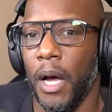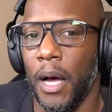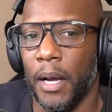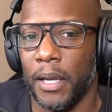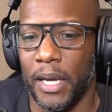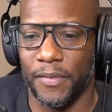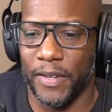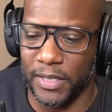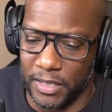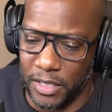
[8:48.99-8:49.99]
kind of
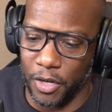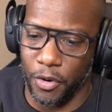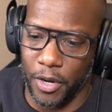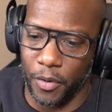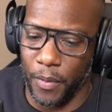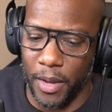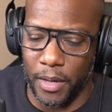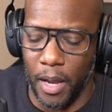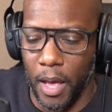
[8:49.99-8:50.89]
like disintegrating, right?